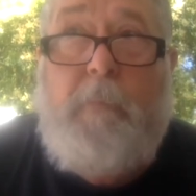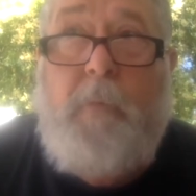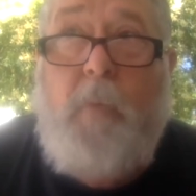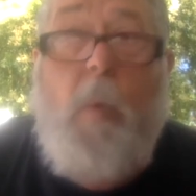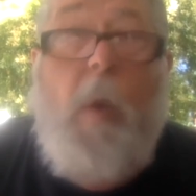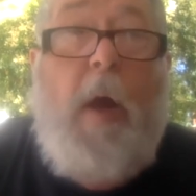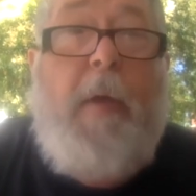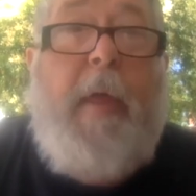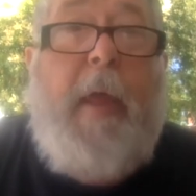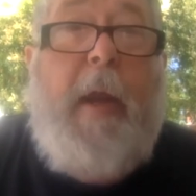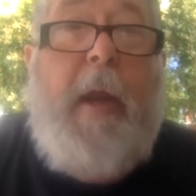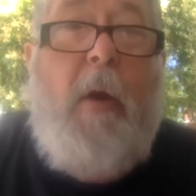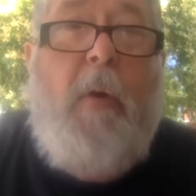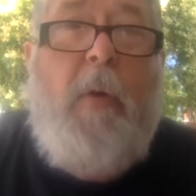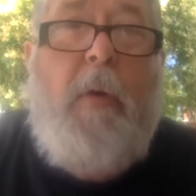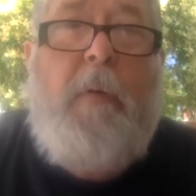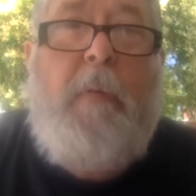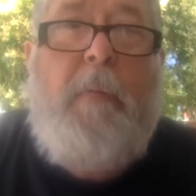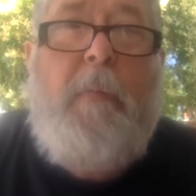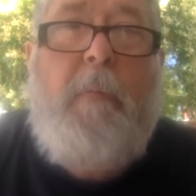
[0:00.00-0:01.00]
why that
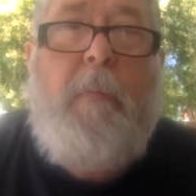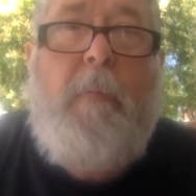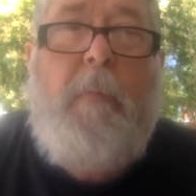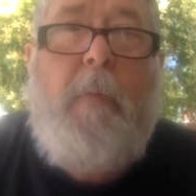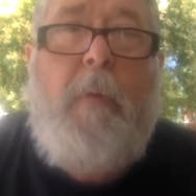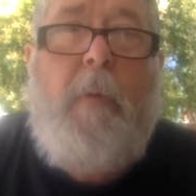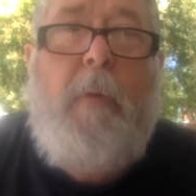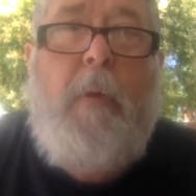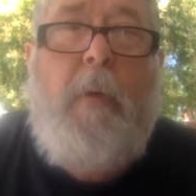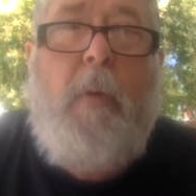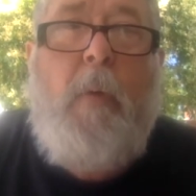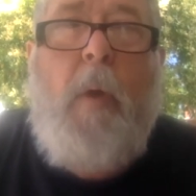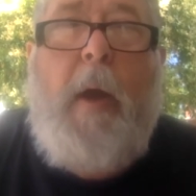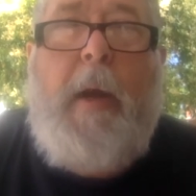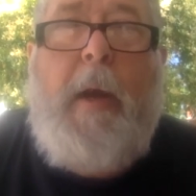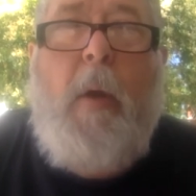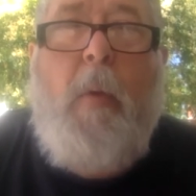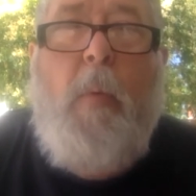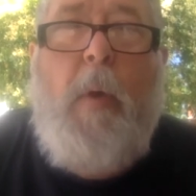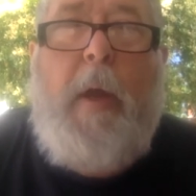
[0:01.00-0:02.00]
hour why
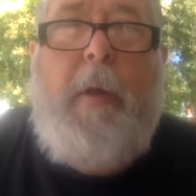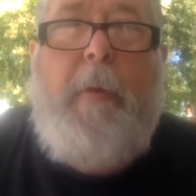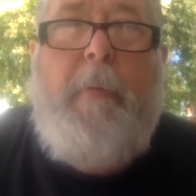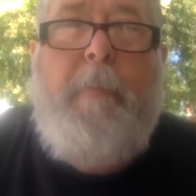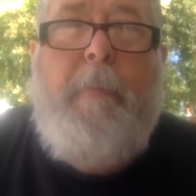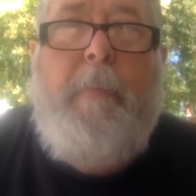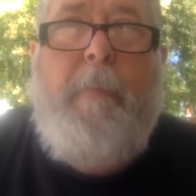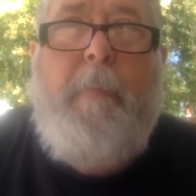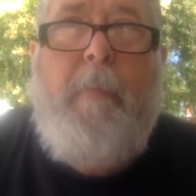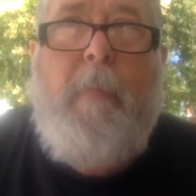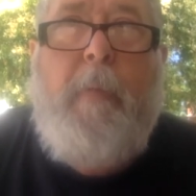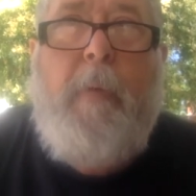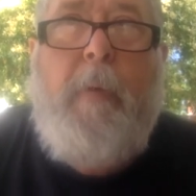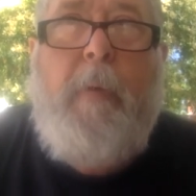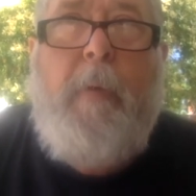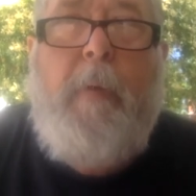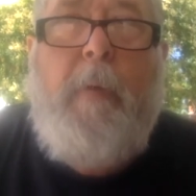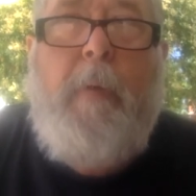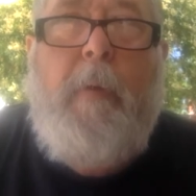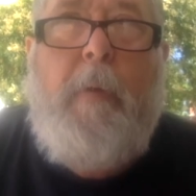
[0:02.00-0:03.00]
not wait
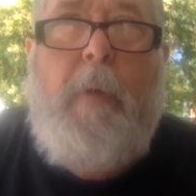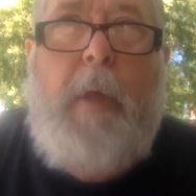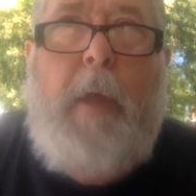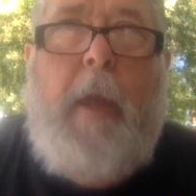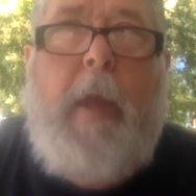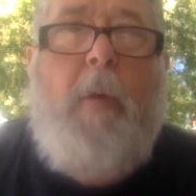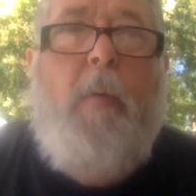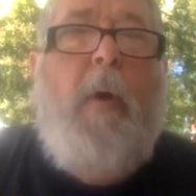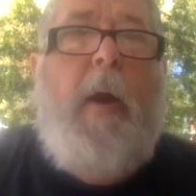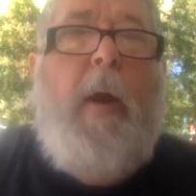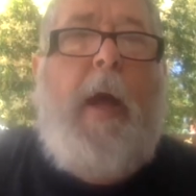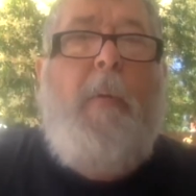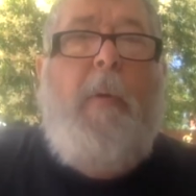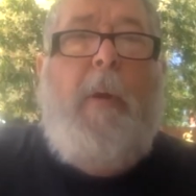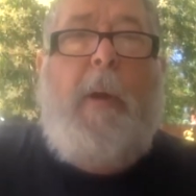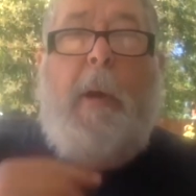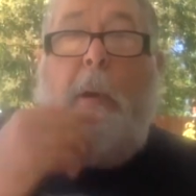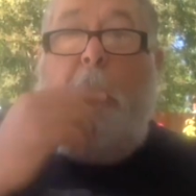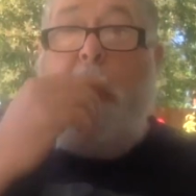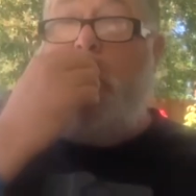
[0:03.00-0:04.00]
and what i
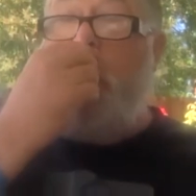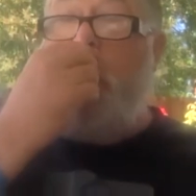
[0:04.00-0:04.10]
want to know is